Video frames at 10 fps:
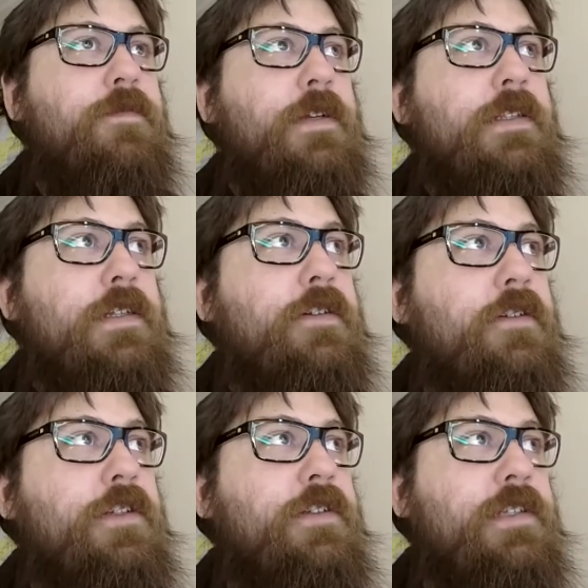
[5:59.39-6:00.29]
consider
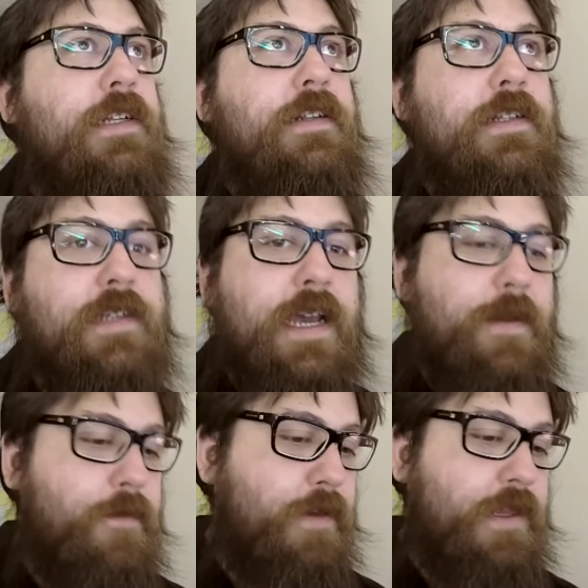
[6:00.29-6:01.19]
you setting this
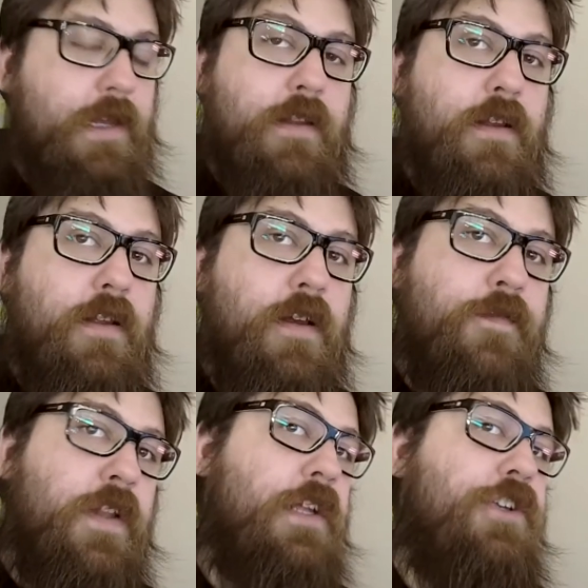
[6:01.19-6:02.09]
game within a
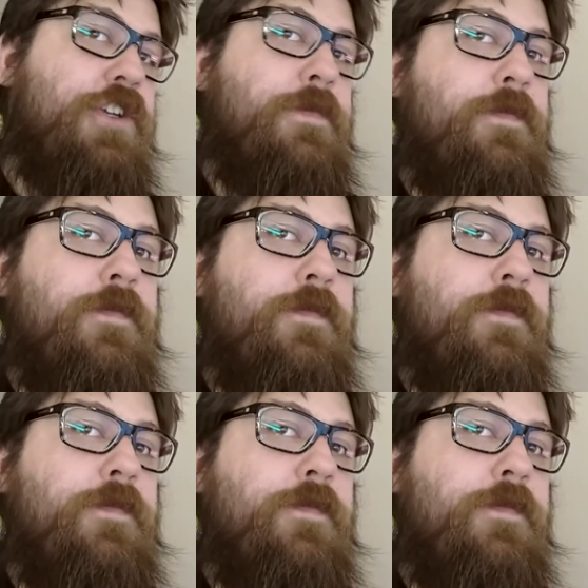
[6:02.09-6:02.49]
village